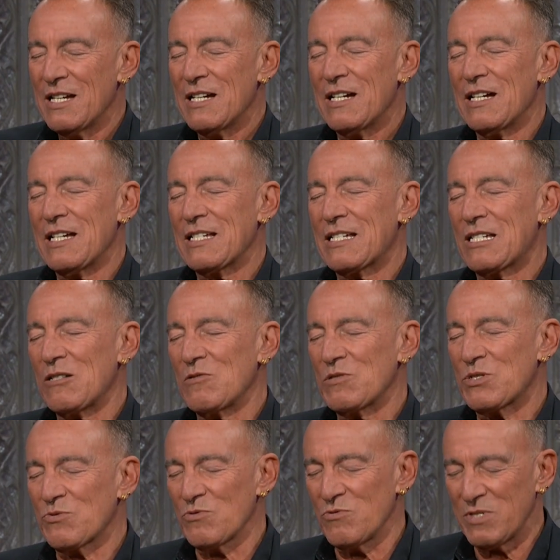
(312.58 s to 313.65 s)
I go
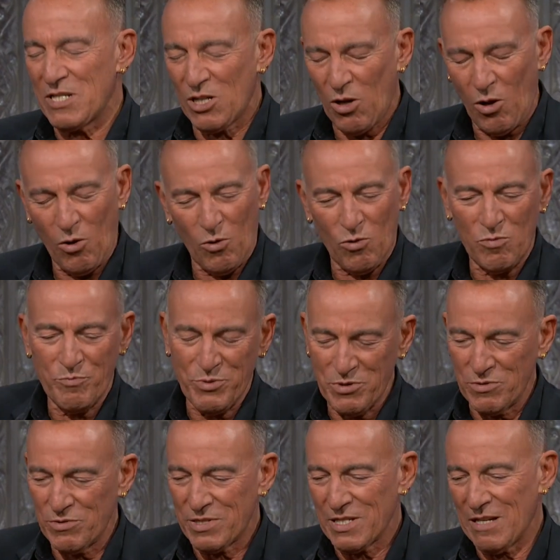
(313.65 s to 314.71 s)
through a toll
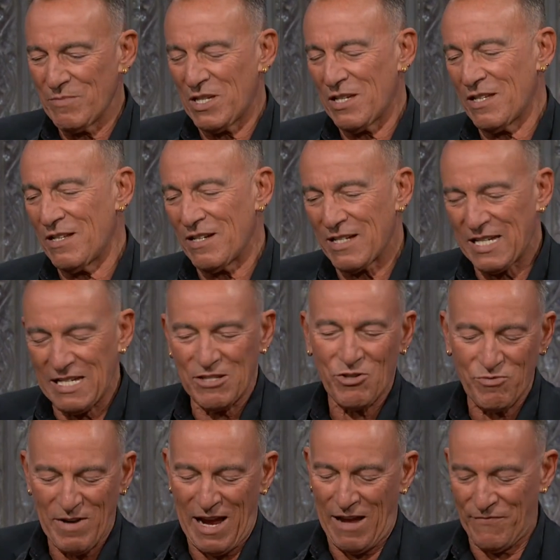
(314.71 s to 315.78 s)
booth. I'm stuck in
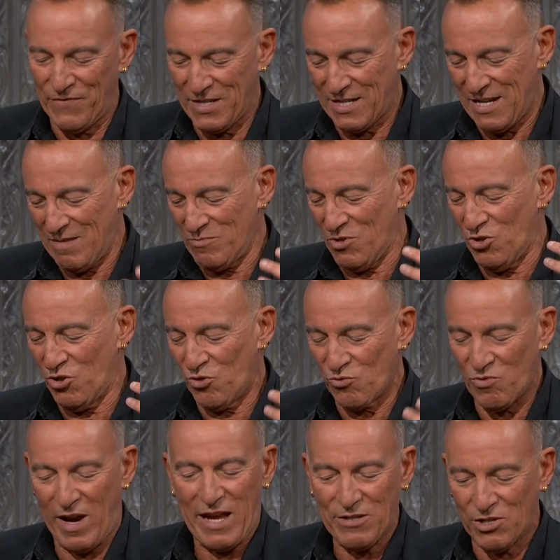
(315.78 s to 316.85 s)
traffic. I'm
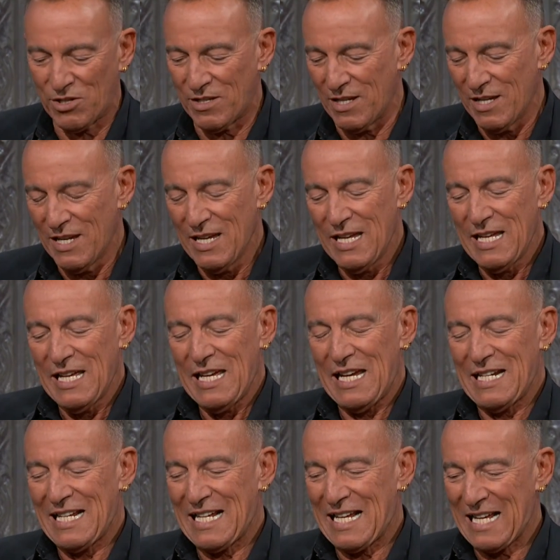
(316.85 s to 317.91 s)
drenched
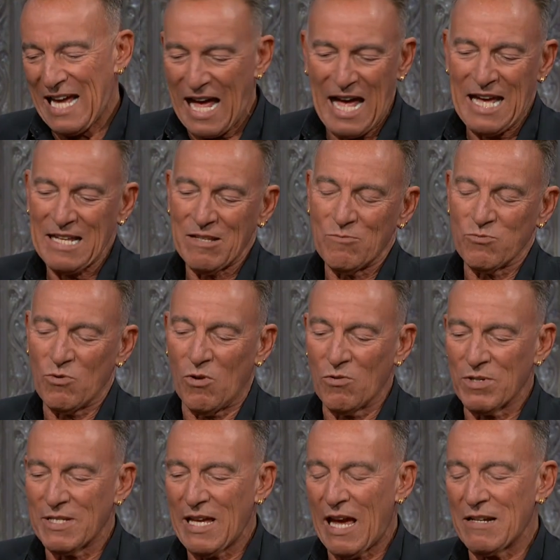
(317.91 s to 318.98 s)
and a guy
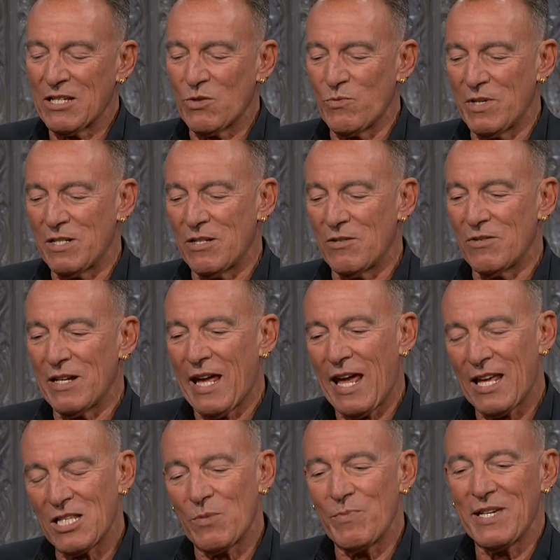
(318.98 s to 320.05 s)
rolls down his window,
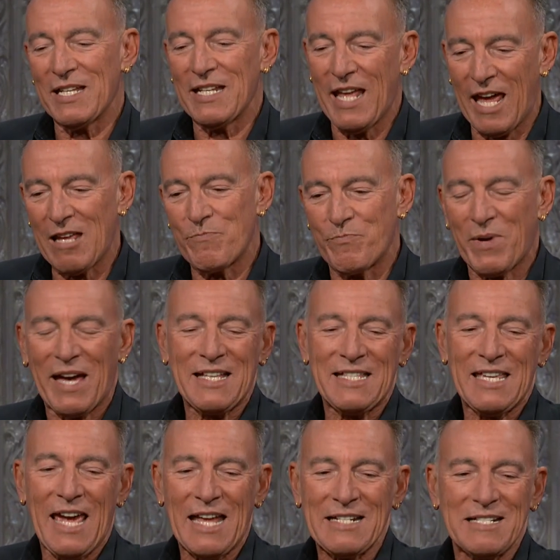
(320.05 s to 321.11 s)
hands me an 8 by
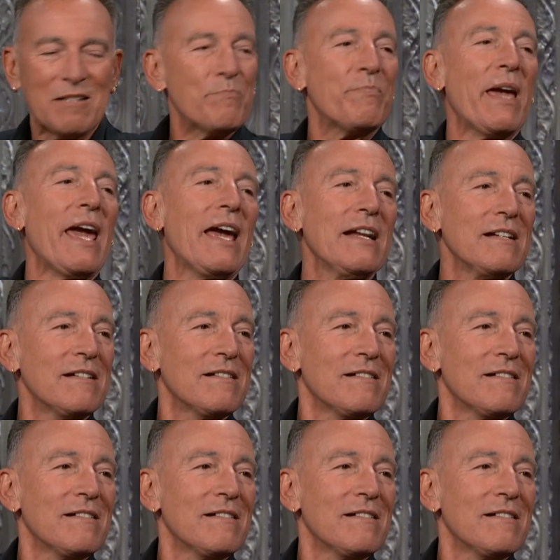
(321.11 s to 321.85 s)
10 and a pen.